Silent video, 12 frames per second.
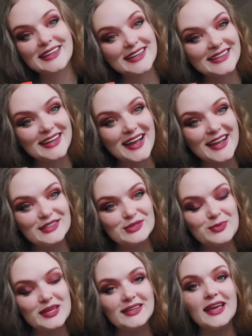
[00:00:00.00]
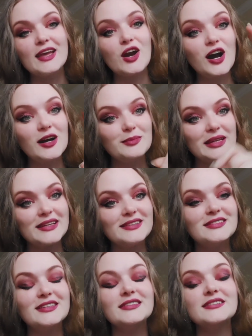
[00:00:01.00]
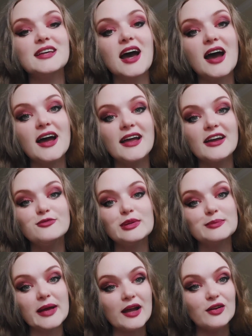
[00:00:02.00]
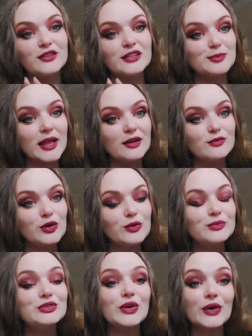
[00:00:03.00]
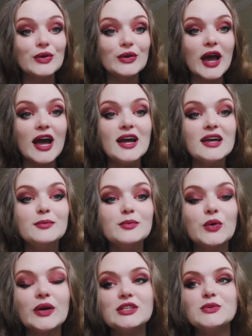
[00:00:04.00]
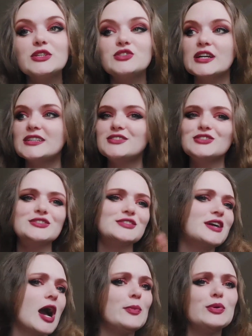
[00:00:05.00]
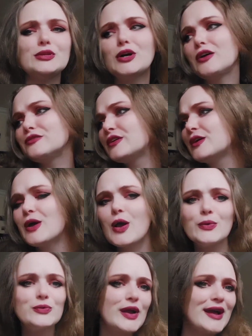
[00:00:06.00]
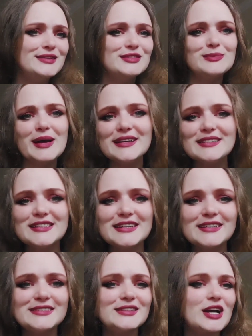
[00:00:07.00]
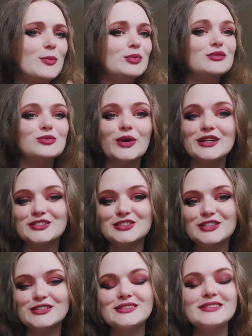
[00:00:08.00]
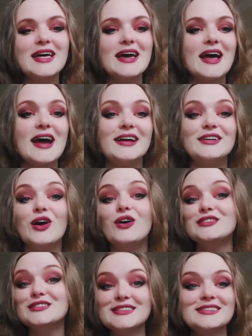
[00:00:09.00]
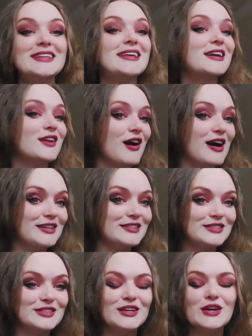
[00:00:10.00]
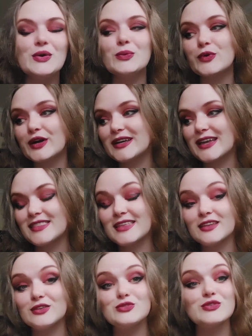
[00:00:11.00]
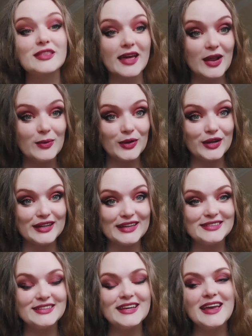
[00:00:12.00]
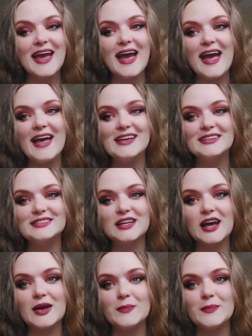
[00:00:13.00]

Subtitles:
It has been a hot minute since I have been back on this platform, so I am going to address just a couple of random ideas, a couple of questions that I constantly get asked working in the industry that I work in, and